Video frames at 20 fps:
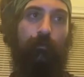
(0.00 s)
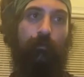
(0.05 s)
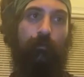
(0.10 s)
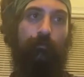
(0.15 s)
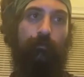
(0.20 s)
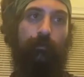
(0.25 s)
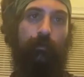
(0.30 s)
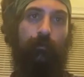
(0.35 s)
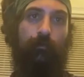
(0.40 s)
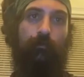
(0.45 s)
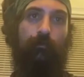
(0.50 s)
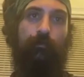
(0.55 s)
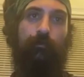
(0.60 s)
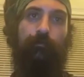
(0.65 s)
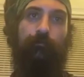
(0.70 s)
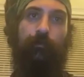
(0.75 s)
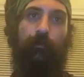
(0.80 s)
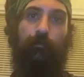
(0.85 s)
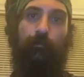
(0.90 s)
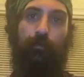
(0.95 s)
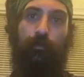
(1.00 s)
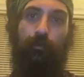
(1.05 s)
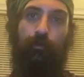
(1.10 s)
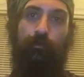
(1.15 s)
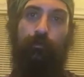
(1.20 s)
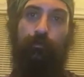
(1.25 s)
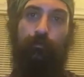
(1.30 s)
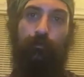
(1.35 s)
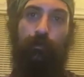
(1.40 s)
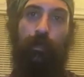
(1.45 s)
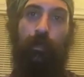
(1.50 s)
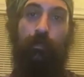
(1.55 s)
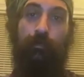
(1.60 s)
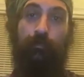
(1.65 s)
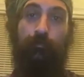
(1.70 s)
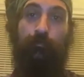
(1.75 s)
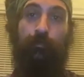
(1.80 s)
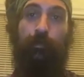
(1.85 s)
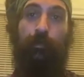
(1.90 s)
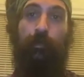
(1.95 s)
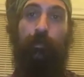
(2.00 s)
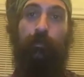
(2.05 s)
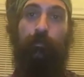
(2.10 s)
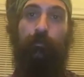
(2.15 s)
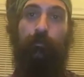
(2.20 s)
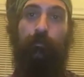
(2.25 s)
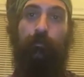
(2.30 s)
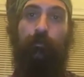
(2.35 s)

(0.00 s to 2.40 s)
So it's very important to contemplate